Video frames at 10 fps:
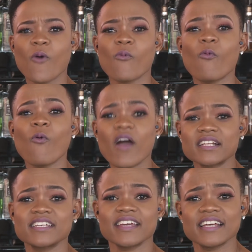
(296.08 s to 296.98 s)

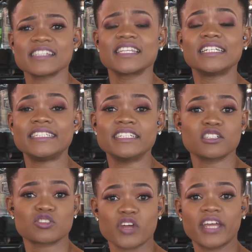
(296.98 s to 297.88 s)
What is the legal
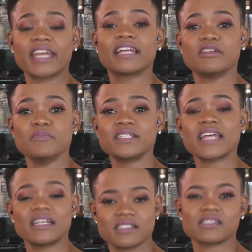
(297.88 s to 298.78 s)
drinking limit
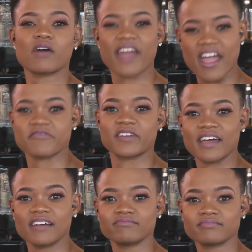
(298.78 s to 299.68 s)
in South
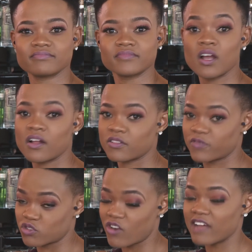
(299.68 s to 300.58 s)
Africa?
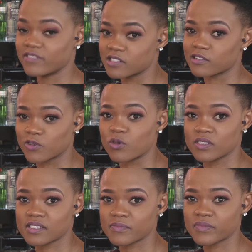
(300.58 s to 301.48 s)
for drivers, of
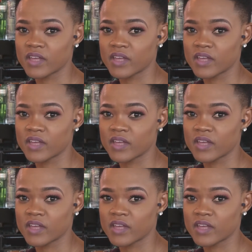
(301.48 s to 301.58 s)
course.